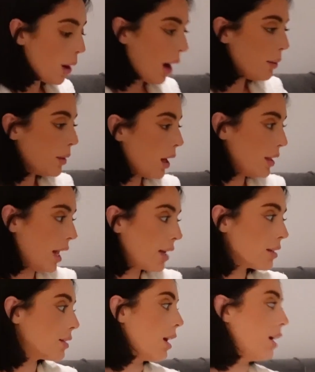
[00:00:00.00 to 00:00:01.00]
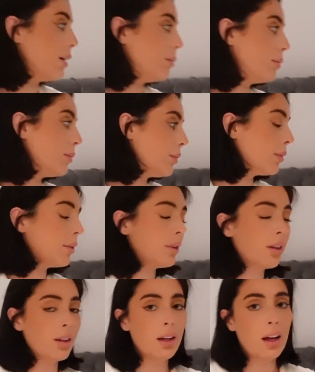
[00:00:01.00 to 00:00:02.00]
but I'm uh, next time.
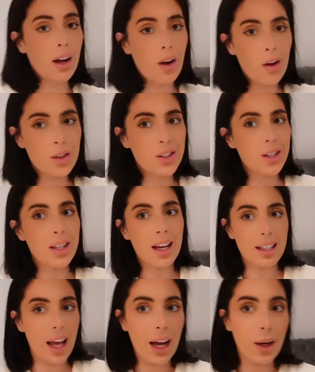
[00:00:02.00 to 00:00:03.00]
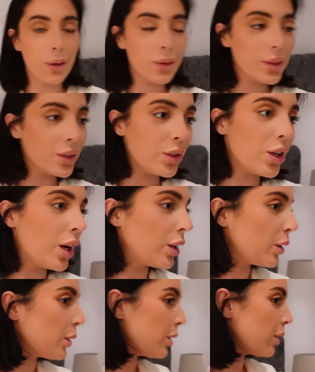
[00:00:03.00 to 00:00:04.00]
Can't do that now. It's a joke.
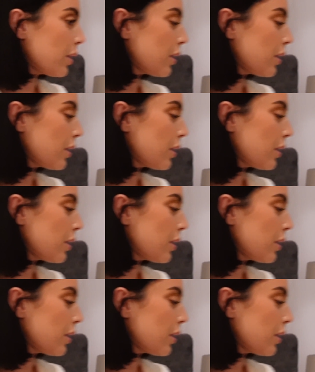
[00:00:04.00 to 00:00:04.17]
No, not